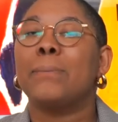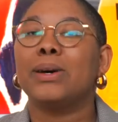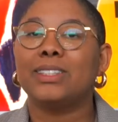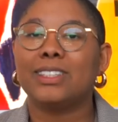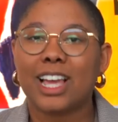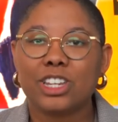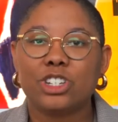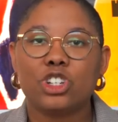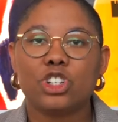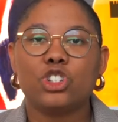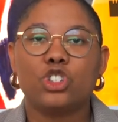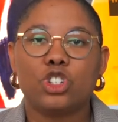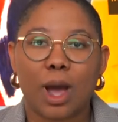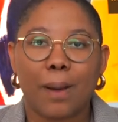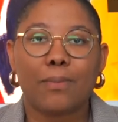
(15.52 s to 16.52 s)
but let's
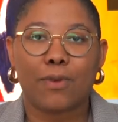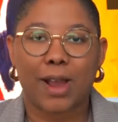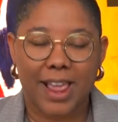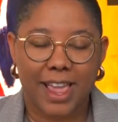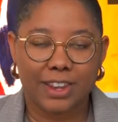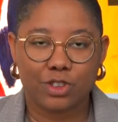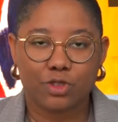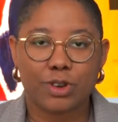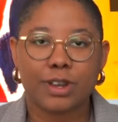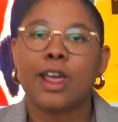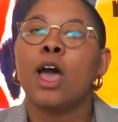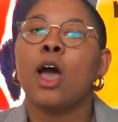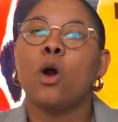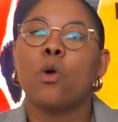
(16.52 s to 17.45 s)
just jump right into it.